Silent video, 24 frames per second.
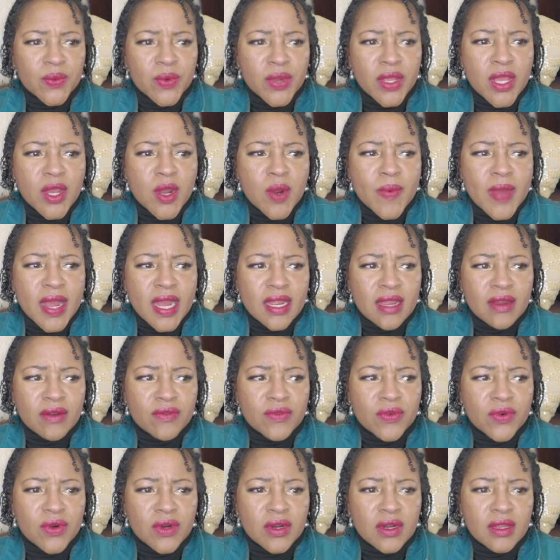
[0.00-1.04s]
We go back
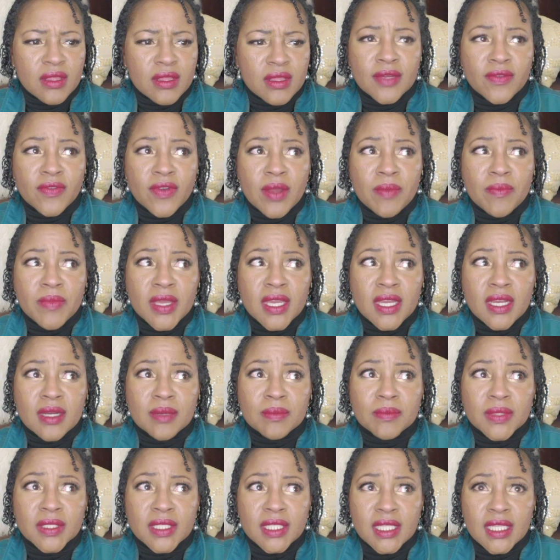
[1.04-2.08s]
and forth. If I'm being
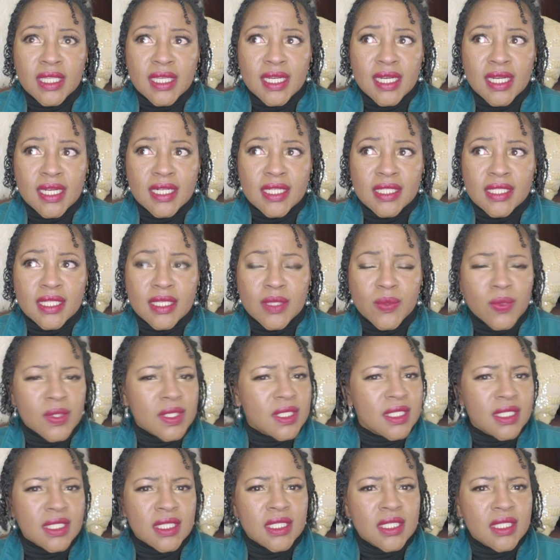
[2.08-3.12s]
completely honest, he
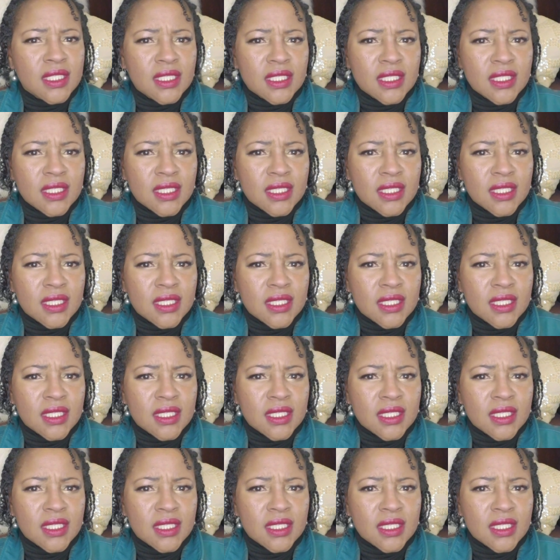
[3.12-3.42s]
wasn't